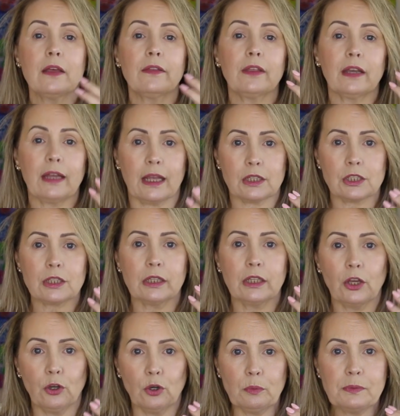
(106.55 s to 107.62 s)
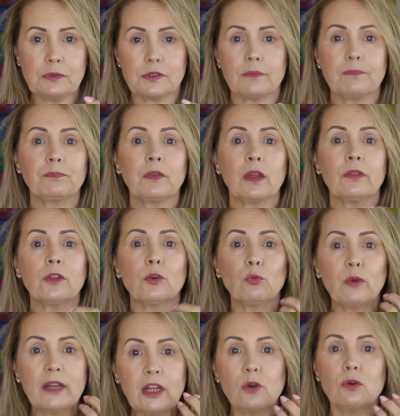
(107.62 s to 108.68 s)
that actually helps the
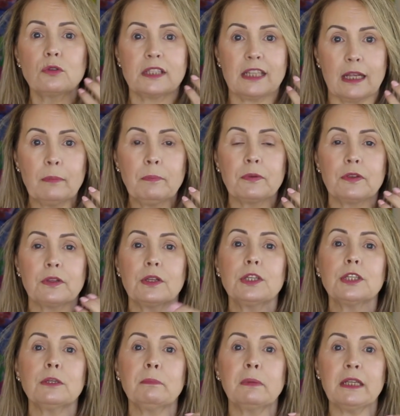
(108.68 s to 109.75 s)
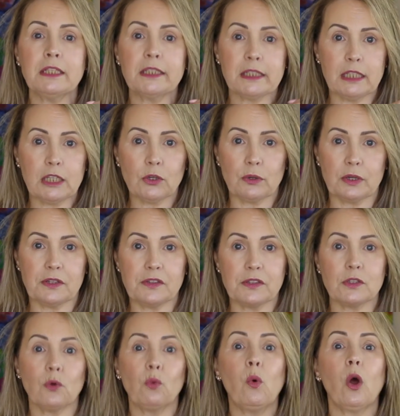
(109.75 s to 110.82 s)
wrinkle depth to be
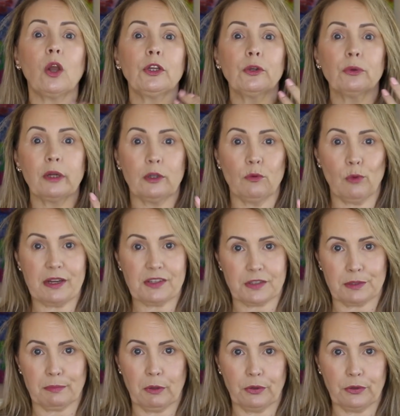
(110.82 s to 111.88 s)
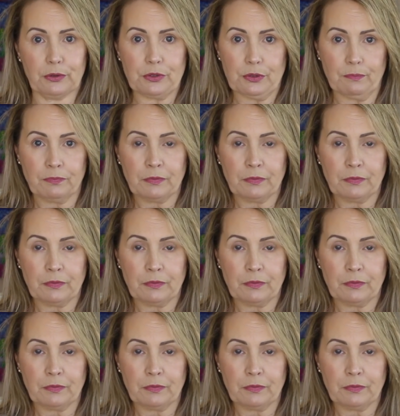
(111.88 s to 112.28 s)
decreased while you're in rest mode.